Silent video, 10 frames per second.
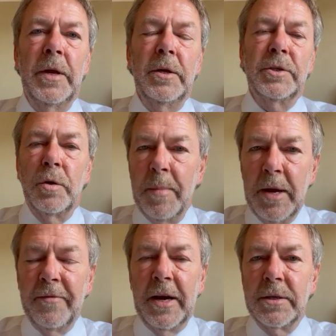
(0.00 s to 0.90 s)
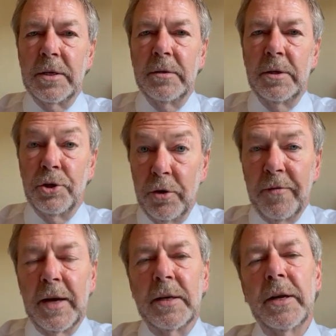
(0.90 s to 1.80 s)
So it should
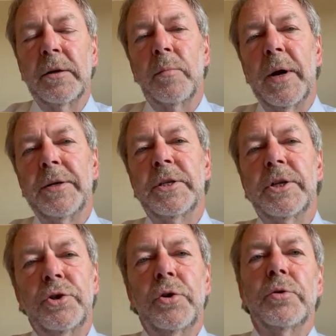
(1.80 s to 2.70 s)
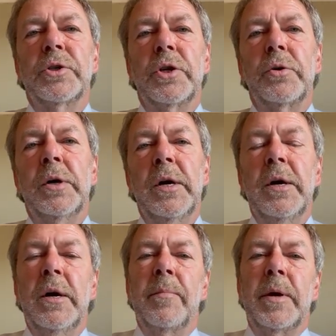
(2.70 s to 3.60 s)
affect clinical practice. It should also
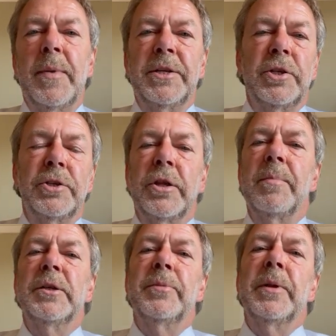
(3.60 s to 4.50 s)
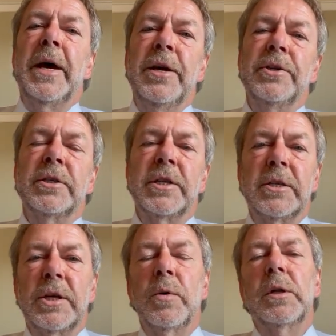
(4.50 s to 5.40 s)
be a message to the multiple
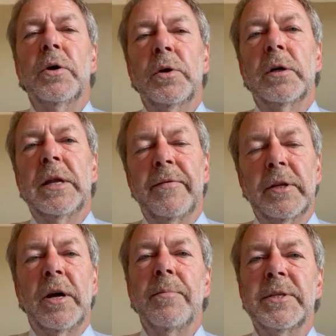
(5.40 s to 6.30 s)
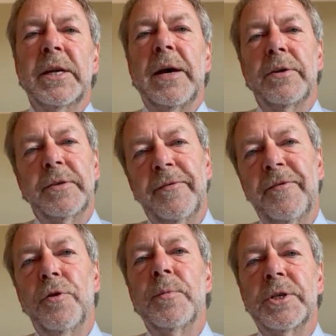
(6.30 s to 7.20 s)
agencies who at local level come together to
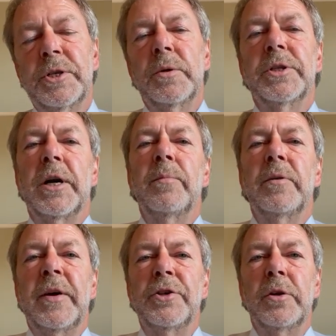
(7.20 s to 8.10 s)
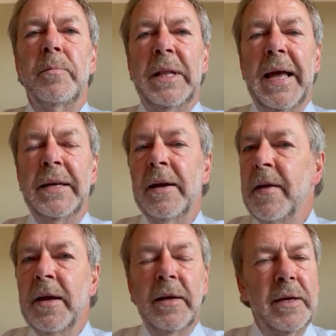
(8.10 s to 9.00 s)
form a suicide prevention plan.
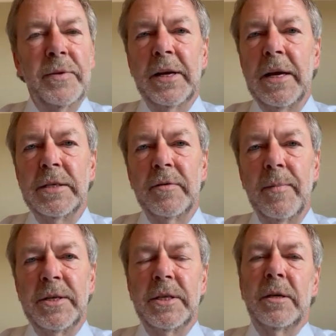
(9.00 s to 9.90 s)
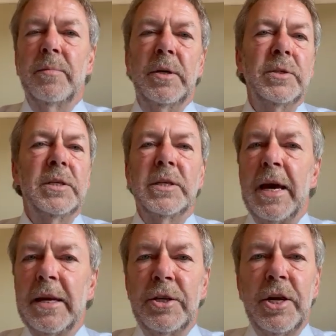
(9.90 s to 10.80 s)
In the case of domestic abuse, it's the
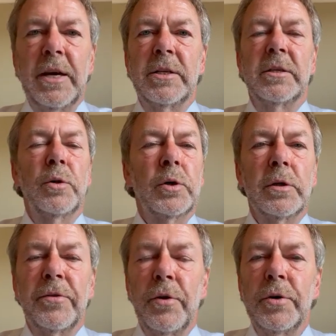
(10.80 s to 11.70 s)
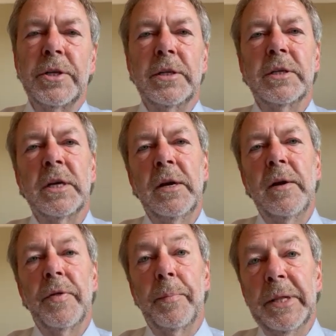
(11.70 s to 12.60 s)
NHS, local authorities,
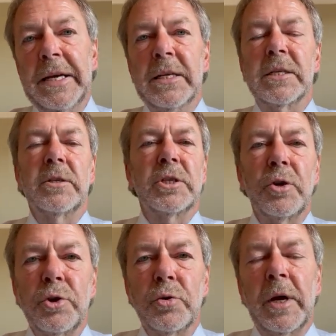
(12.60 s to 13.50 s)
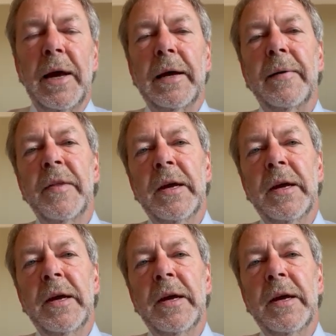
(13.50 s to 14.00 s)
the police and social care.